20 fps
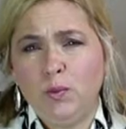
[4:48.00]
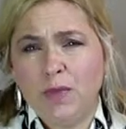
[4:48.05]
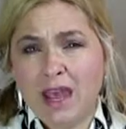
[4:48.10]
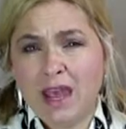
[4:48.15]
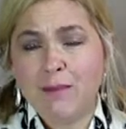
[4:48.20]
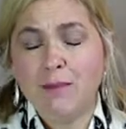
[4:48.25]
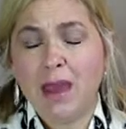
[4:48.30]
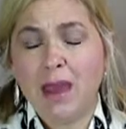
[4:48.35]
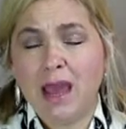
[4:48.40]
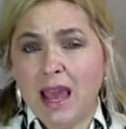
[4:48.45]

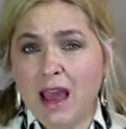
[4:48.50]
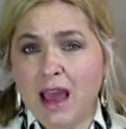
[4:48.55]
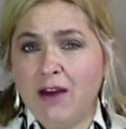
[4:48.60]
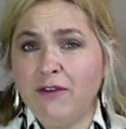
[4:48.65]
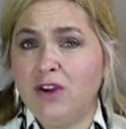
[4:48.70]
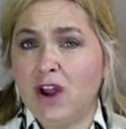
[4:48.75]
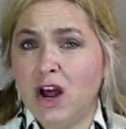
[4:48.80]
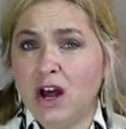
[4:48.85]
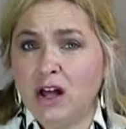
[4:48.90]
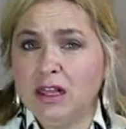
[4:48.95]
They may
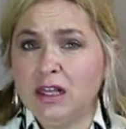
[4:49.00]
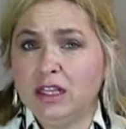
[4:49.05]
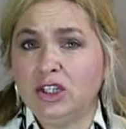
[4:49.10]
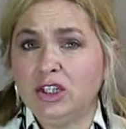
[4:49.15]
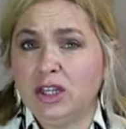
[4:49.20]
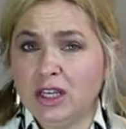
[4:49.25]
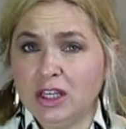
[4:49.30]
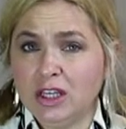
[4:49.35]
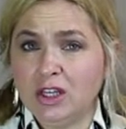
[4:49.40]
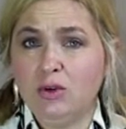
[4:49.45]
have
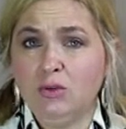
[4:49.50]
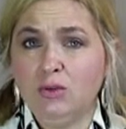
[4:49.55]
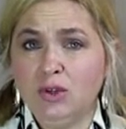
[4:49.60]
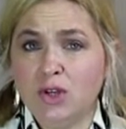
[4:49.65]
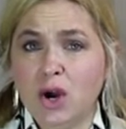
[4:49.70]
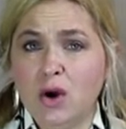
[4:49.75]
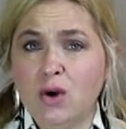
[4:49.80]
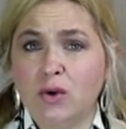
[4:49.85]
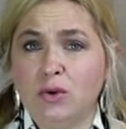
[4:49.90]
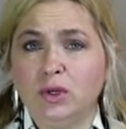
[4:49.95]
knowledge that you
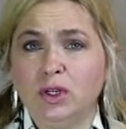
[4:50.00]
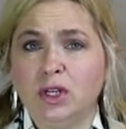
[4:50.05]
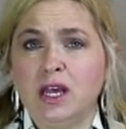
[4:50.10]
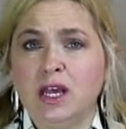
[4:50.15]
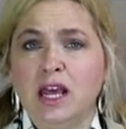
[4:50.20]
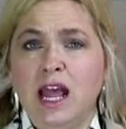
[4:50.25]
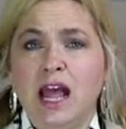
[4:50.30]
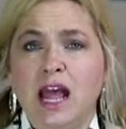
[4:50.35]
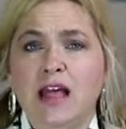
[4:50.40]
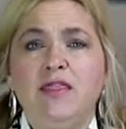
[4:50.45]
don't,
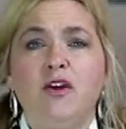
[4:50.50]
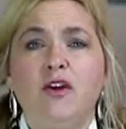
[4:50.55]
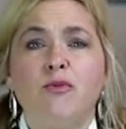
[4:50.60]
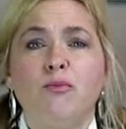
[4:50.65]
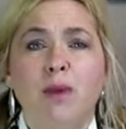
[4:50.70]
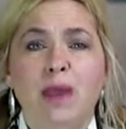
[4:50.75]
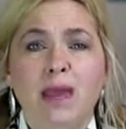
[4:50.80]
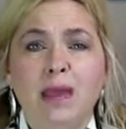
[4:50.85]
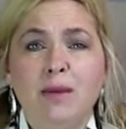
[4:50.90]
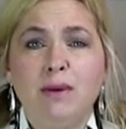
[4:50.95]
and there
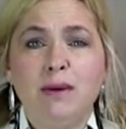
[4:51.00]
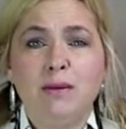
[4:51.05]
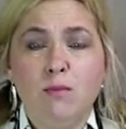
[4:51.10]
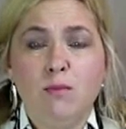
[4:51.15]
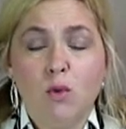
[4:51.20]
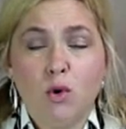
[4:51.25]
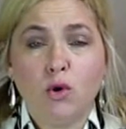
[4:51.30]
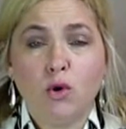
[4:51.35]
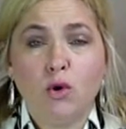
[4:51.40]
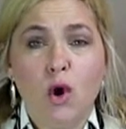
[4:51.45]
may be
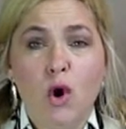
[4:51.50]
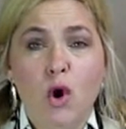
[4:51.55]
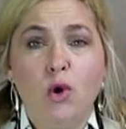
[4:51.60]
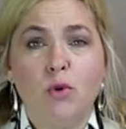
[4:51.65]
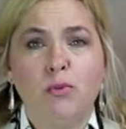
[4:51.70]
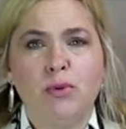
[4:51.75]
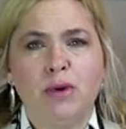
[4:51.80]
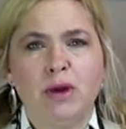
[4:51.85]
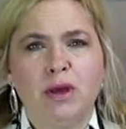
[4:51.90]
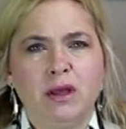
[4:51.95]
more
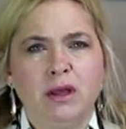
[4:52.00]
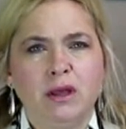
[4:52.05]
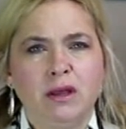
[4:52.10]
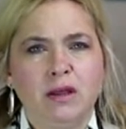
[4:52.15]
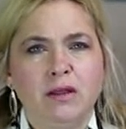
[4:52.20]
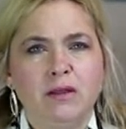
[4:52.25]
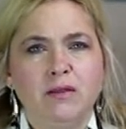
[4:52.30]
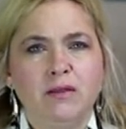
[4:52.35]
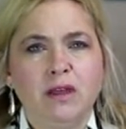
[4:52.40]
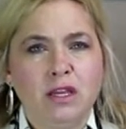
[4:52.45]
hope
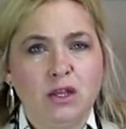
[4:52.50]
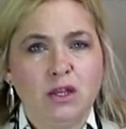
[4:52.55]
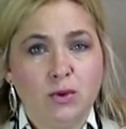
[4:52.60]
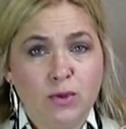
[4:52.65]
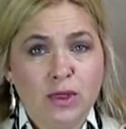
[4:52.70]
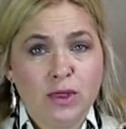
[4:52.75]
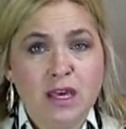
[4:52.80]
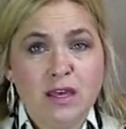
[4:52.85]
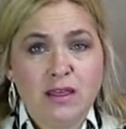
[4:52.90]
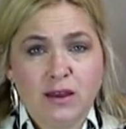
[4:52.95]
than you
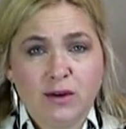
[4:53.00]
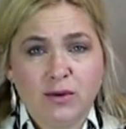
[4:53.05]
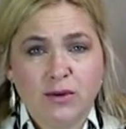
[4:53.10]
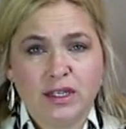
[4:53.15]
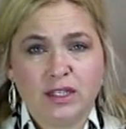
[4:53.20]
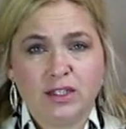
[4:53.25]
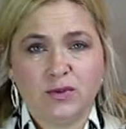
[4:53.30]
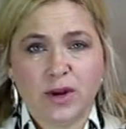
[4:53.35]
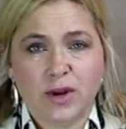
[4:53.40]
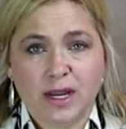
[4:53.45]
think there
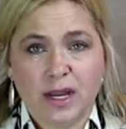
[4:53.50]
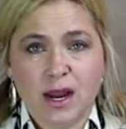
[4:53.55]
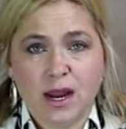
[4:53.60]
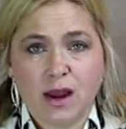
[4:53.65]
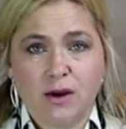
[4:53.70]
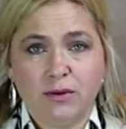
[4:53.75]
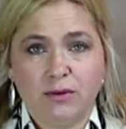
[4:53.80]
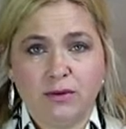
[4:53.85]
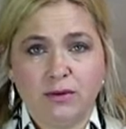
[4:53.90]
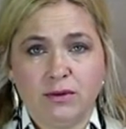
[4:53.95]
is right
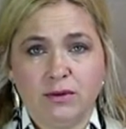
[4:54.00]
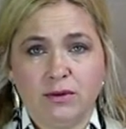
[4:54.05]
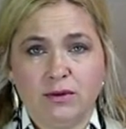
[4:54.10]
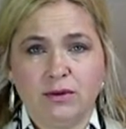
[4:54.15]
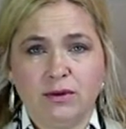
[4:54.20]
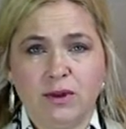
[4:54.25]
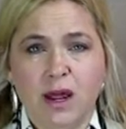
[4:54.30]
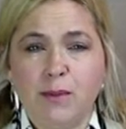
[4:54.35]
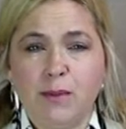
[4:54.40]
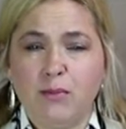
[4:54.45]
now.
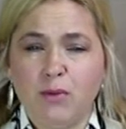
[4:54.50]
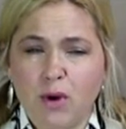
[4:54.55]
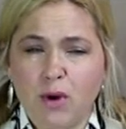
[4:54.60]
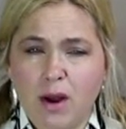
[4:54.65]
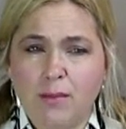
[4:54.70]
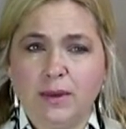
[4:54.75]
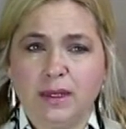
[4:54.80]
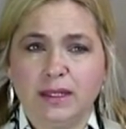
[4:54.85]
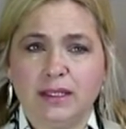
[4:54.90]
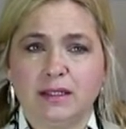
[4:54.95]
I
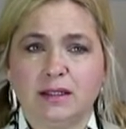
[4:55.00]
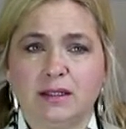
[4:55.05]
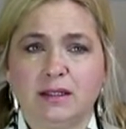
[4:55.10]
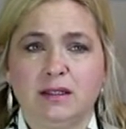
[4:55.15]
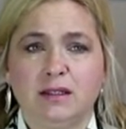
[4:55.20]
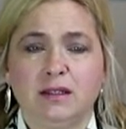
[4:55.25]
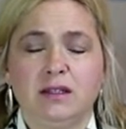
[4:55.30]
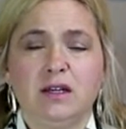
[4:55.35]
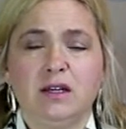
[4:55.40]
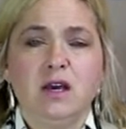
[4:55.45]
promise.
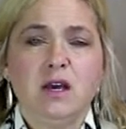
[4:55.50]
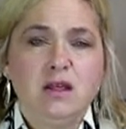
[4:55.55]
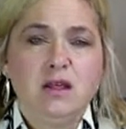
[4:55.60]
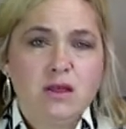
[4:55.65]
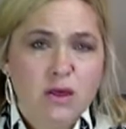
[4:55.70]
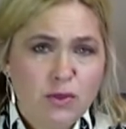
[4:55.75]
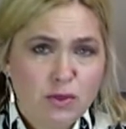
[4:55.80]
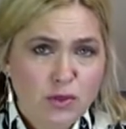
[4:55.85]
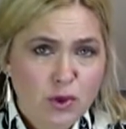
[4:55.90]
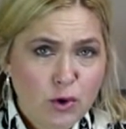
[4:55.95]

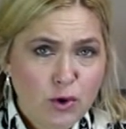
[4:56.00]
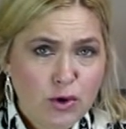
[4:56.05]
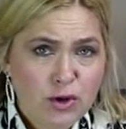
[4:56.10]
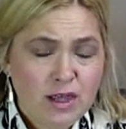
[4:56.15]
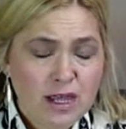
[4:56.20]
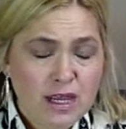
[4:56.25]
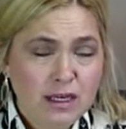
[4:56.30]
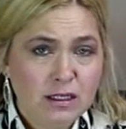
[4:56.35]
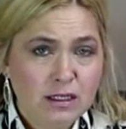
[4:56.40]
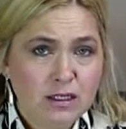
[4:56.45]
The third
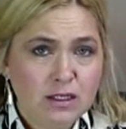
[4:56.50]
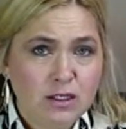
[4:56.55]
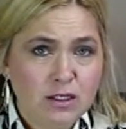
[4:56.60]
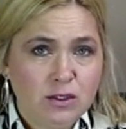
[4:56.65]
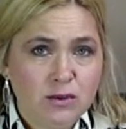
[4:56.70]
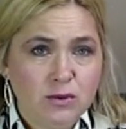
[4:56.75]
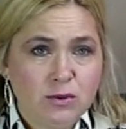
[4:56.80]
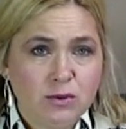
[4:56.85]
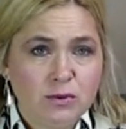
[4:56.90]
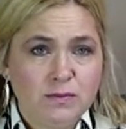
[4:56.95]
thing to
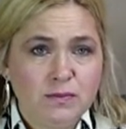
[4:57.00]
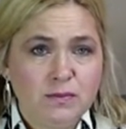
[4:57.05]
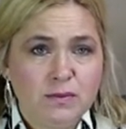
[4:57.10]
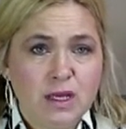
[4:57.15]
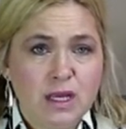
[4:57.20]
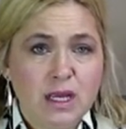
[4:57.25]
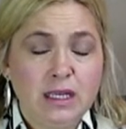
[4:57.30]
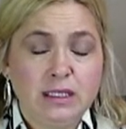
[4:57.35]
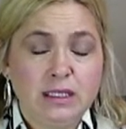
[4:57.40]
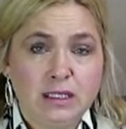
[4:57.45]
do
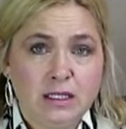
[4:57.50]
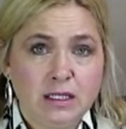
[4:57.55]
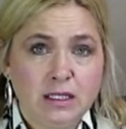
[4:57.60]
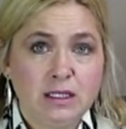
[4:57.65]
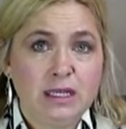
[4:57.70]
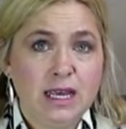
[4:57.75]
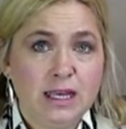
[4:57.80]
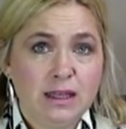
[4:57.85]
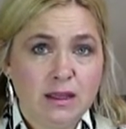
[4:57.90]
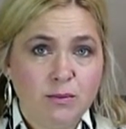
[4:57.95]
is to
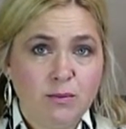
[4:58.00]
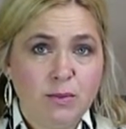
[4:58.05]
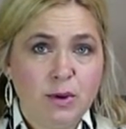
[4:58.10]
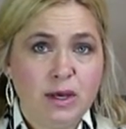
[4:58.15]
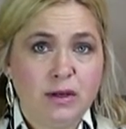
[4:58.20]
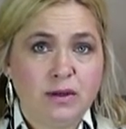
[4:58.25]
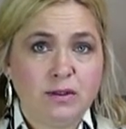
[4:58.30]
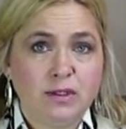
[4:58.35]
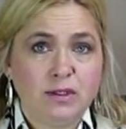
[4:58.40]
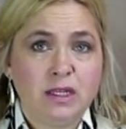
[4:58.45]
take the
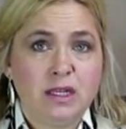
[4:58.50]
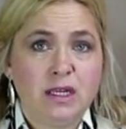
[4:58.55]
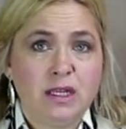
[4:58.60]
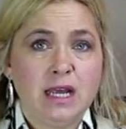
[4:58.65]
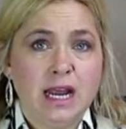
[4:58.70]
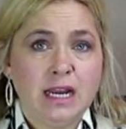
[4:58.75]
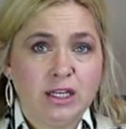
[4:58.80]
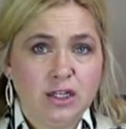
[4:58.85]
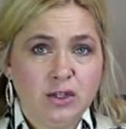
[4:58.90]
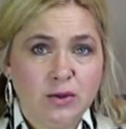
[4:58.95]
pills
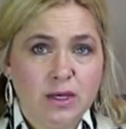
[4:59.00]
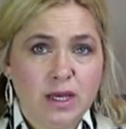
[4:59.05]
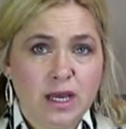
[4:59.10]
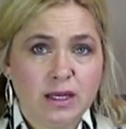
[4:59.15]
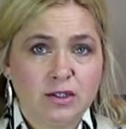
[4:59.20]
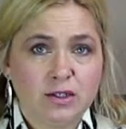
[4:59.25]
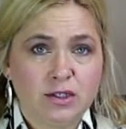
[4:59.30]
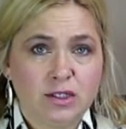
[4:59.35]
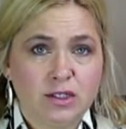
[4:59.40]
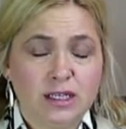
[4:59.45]
and do the
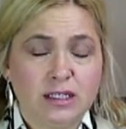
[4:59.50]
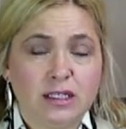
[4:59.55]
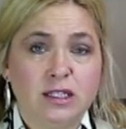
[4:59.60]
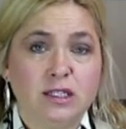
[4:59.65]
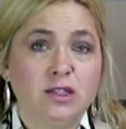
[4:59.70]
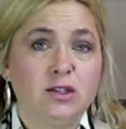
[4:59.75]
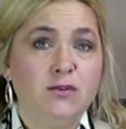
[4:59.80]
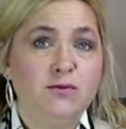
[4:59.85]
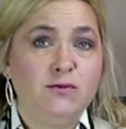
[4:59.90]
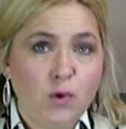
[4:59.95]

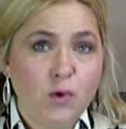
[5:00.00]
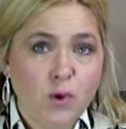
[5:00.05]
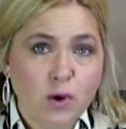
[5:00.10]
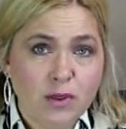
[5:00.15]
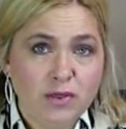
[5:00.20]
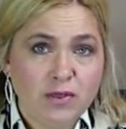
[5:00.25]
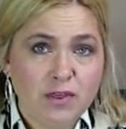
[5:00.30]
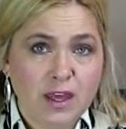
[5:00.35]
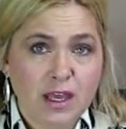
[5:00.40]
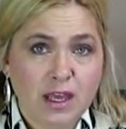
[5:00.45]
exercises. The
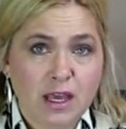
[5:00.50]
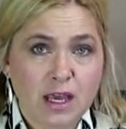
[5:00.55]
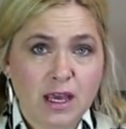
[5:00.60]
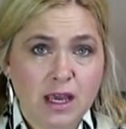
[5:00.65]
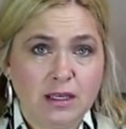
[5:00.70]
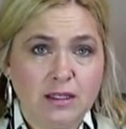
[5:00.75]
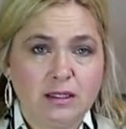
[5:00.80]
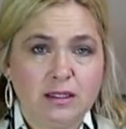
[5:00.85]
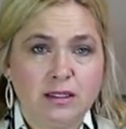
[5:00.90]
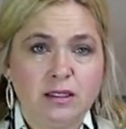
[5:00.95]
fourth thing
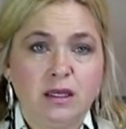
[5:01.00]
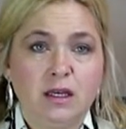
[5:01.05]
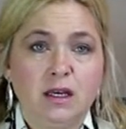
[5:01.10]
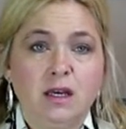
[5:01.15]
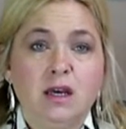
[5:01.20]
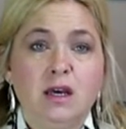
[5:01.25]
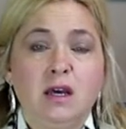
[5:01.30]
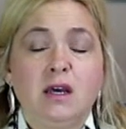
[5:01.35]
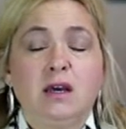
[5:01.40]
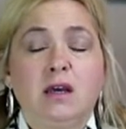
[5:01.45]
is
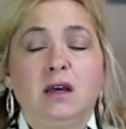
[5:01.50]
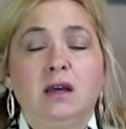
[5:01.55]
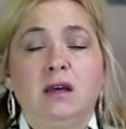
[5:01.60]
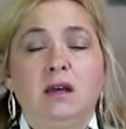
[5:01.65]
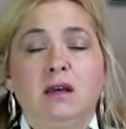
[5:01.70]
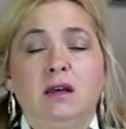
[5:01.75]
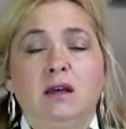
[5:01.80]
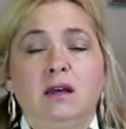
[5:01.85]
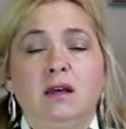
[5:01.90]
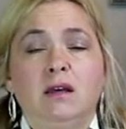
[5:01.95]

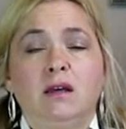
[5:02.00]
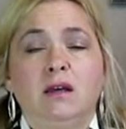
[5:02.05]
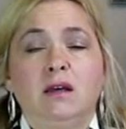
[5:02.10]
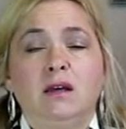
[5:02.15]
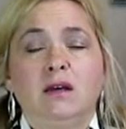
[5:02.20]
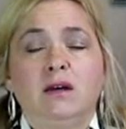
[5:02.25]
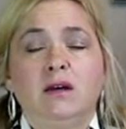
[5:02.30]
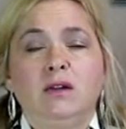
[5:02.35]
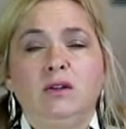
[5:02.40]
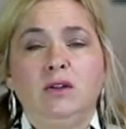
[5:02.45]

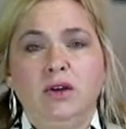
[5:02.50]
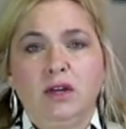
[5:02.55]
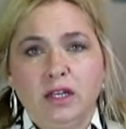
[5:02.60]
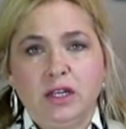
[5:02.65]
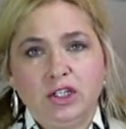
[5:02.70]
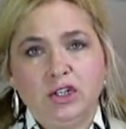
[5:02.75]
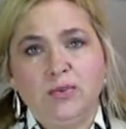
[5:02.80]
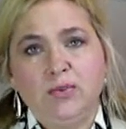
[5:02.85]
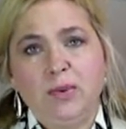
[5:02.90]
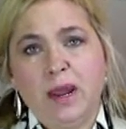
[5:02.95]
look
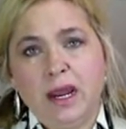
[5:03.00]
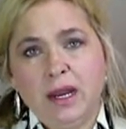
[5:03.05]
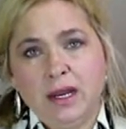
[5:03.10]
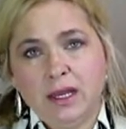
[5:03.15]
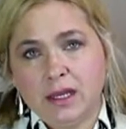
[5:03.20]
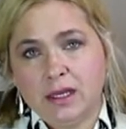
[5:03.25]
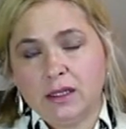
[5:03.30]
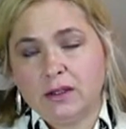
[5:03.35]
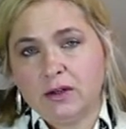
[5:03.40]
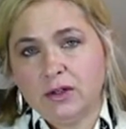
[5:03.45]
at your
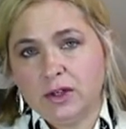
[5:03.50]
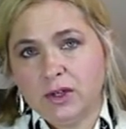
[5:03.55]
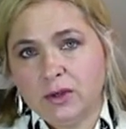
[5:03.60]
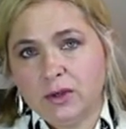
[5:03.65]
painkiller